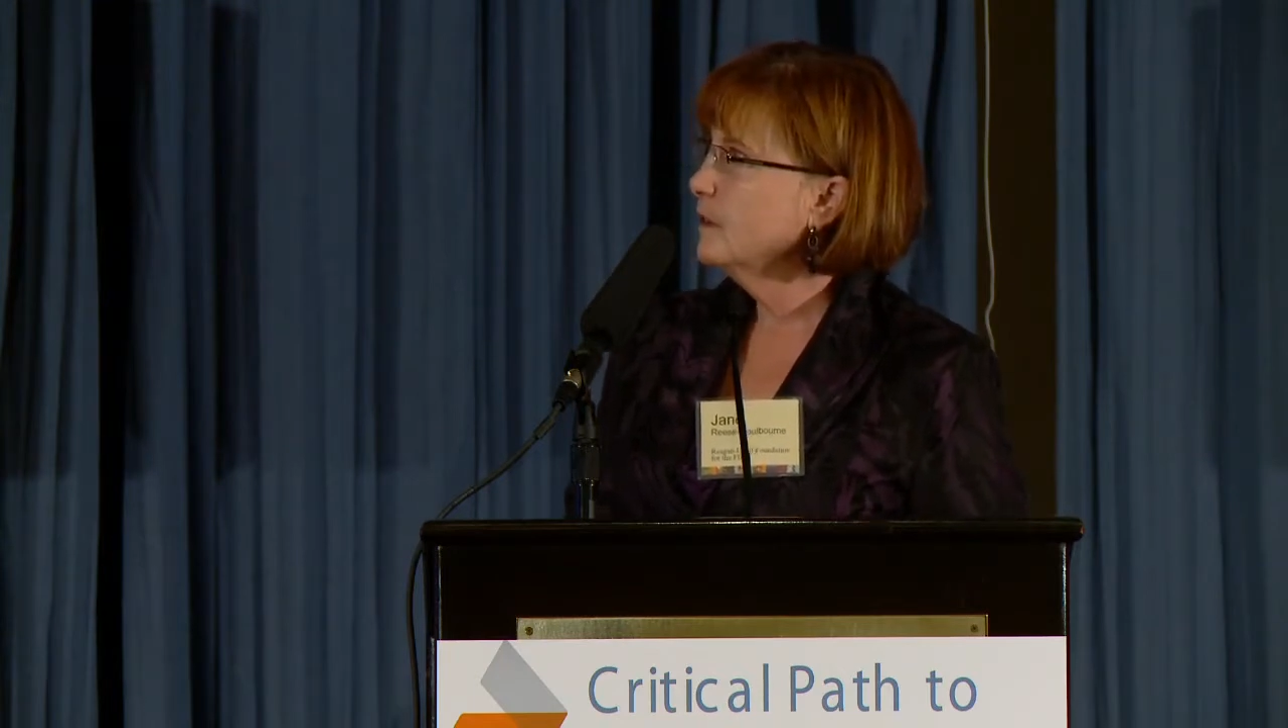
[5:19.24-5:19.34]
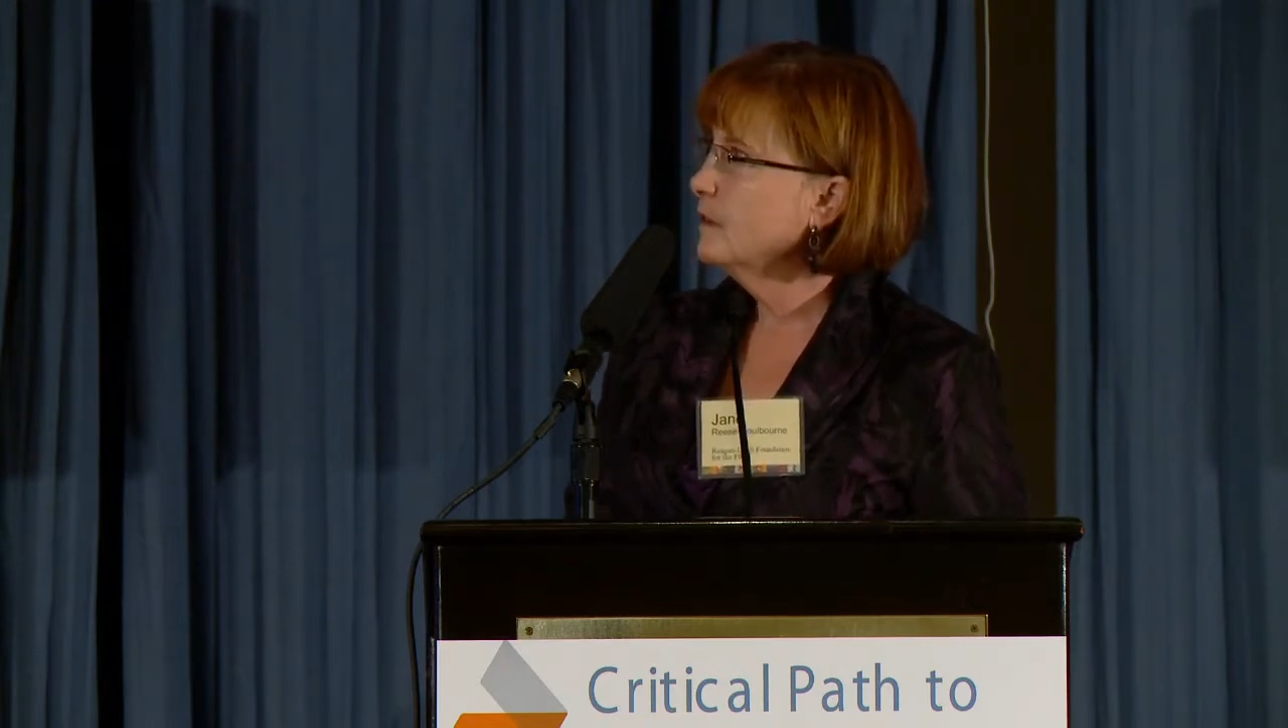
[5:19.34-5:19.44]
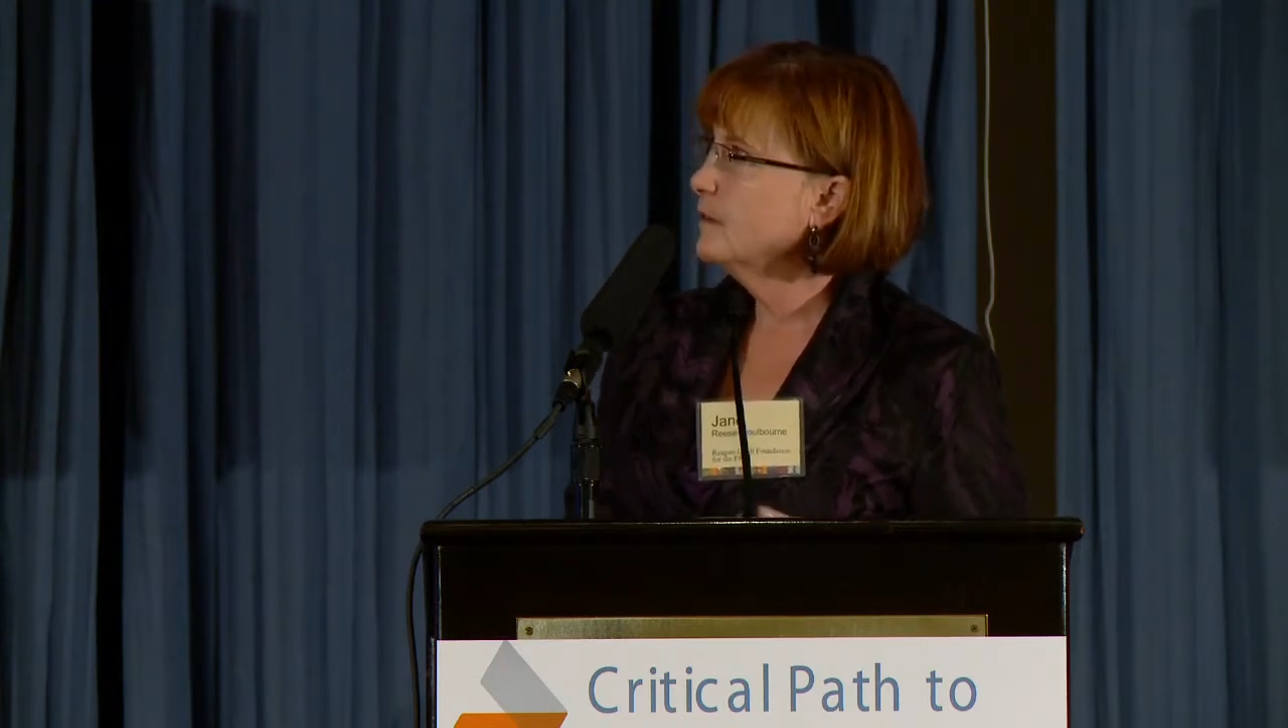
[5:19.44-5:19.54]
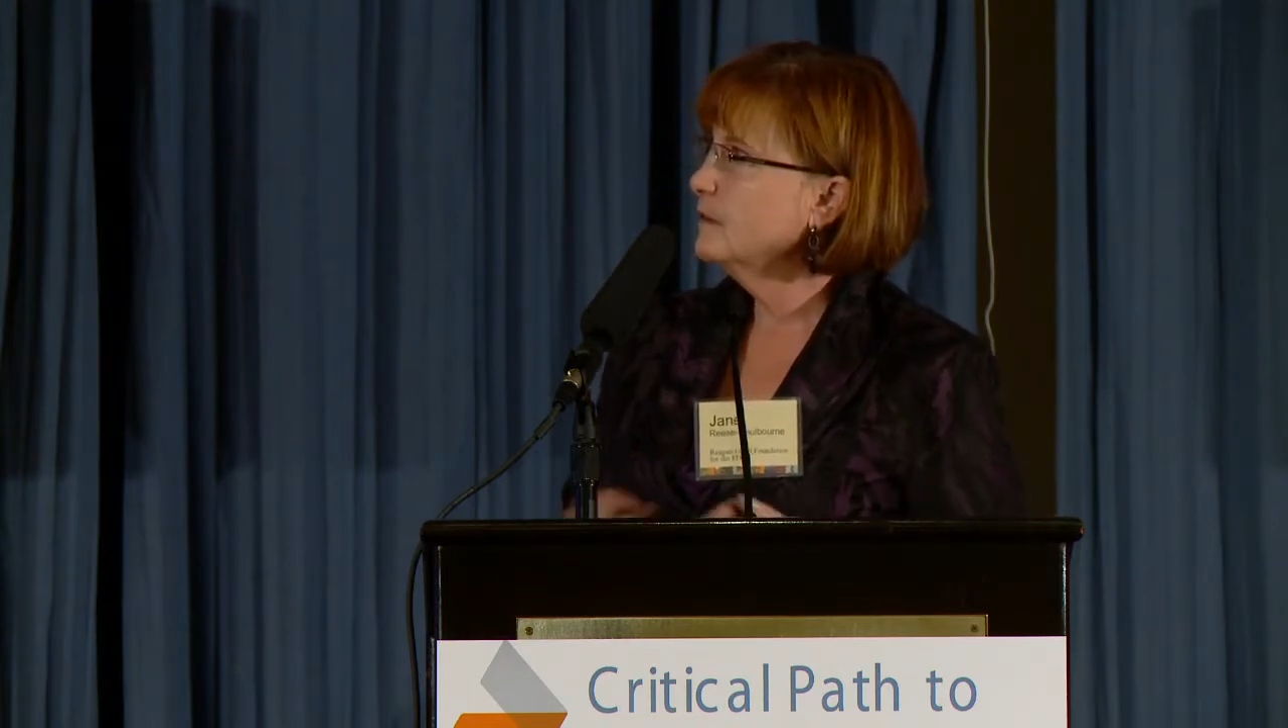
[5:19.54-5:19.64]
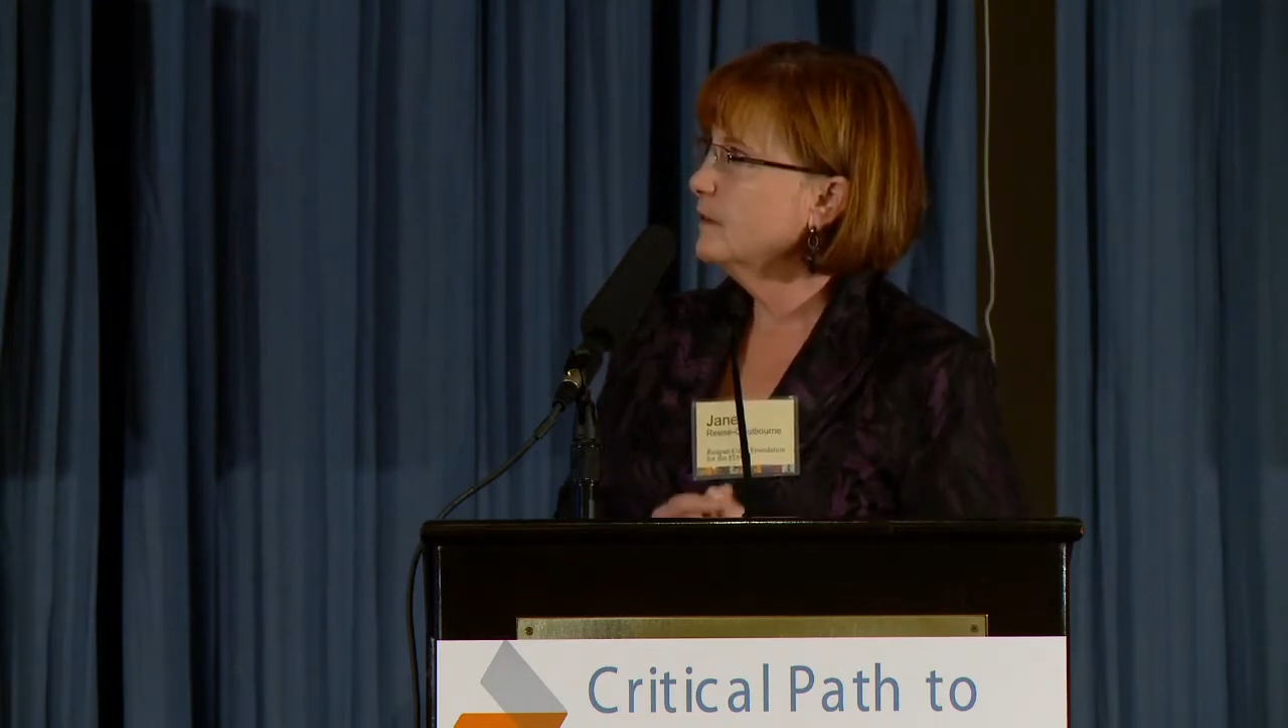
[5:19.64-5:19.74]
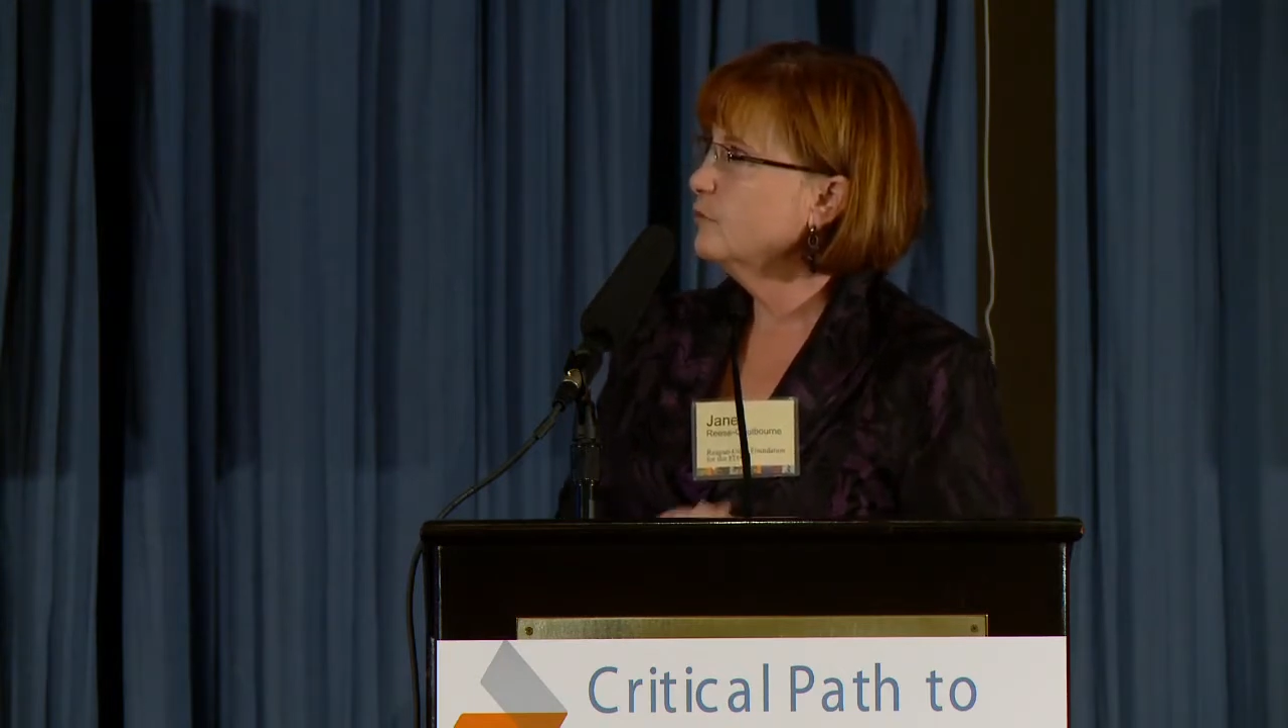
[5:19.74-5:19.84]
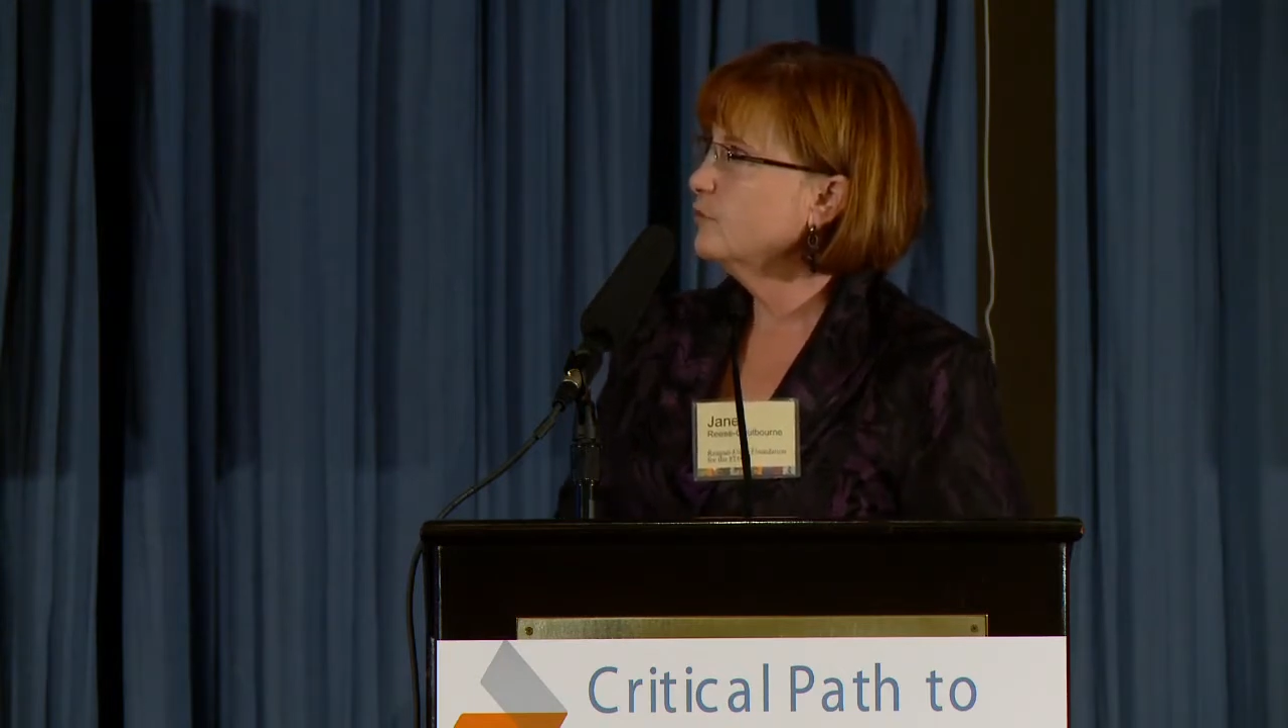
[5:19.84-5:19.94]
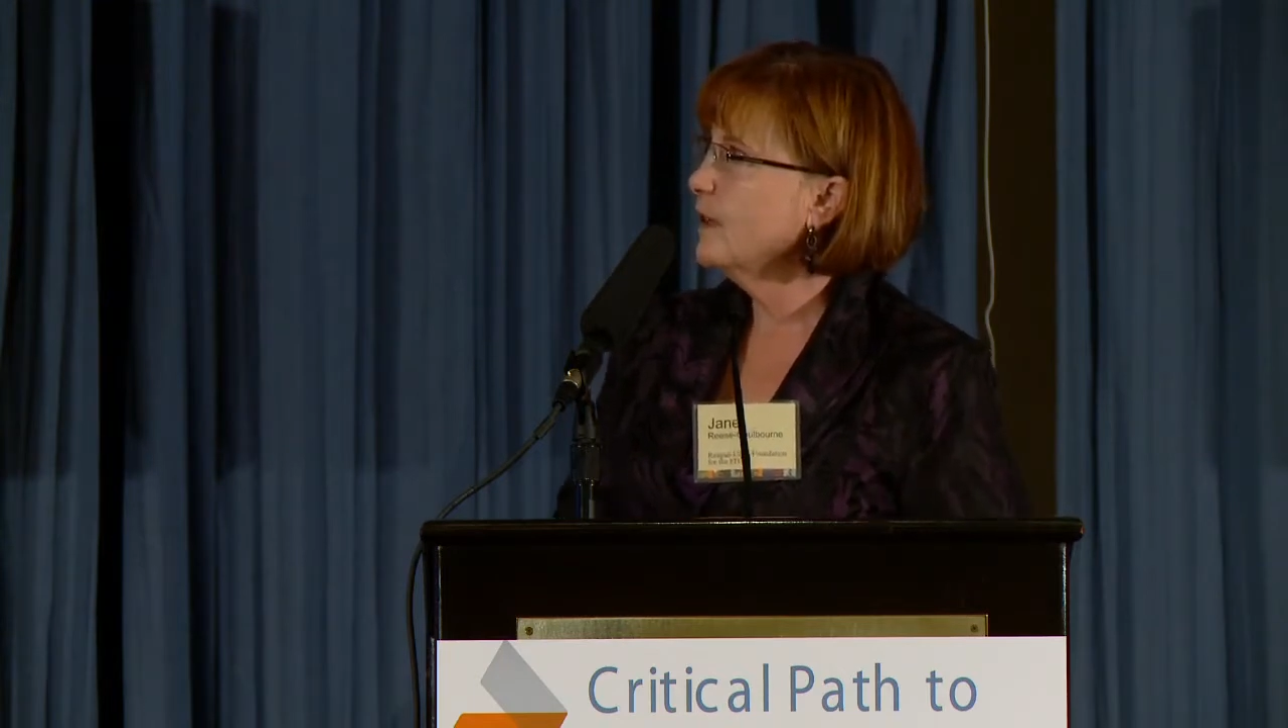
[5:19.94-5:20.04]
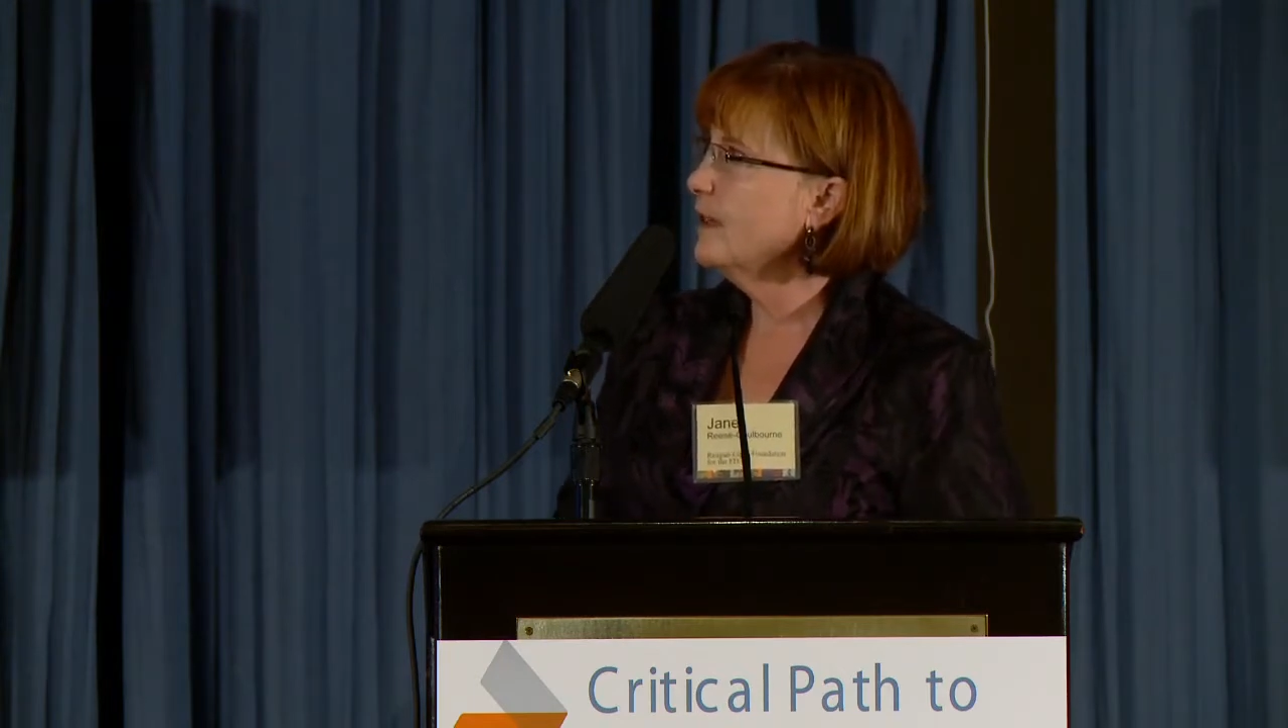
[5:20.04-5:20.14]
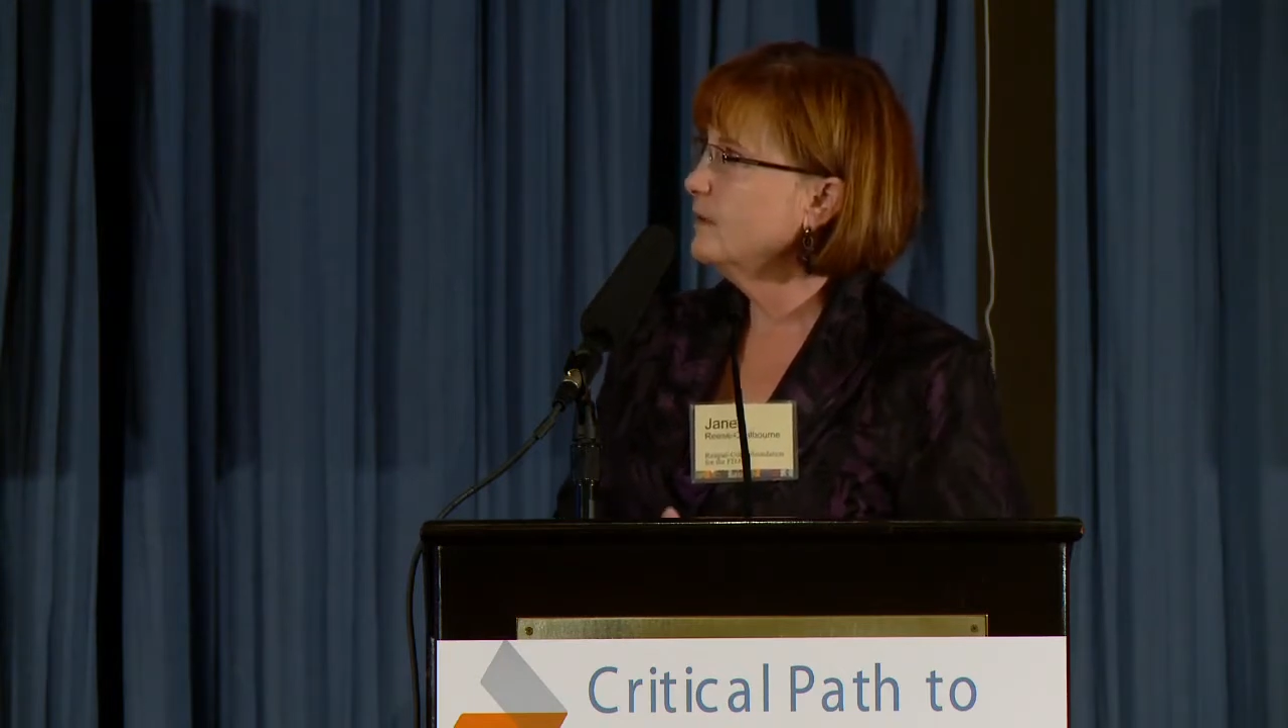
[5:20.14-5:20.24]
The clinical
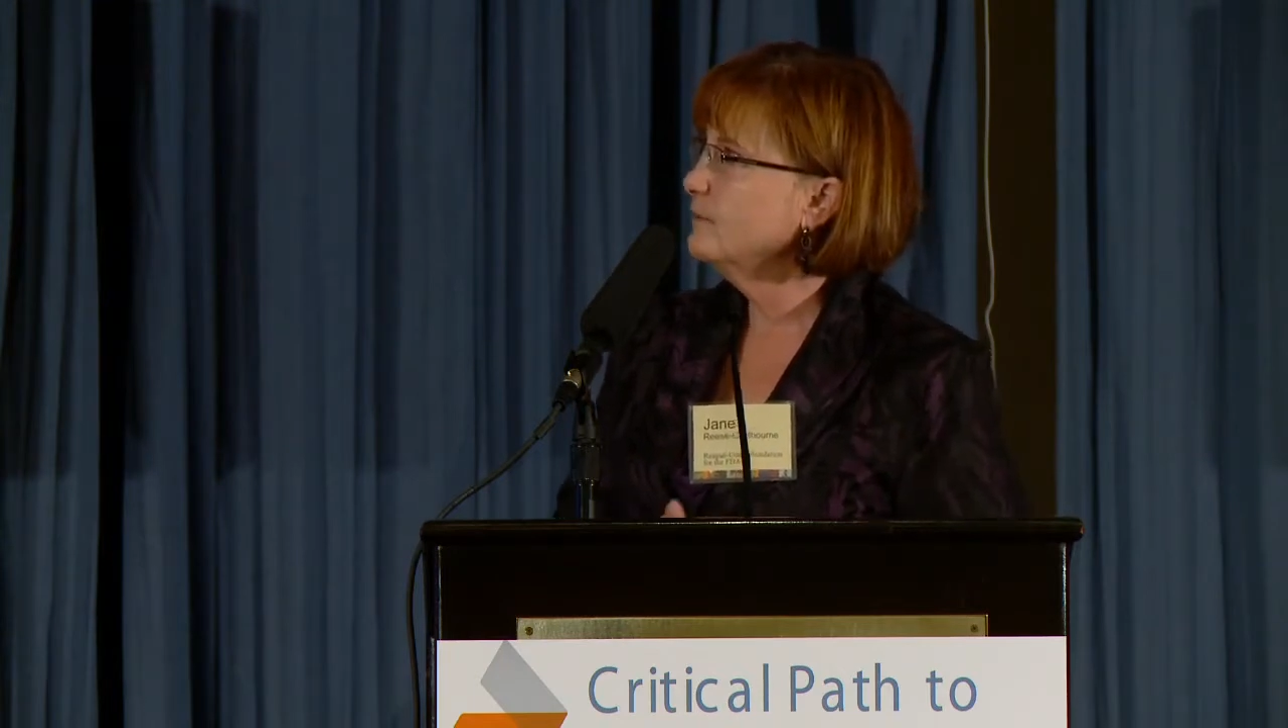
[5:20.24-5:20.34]
trial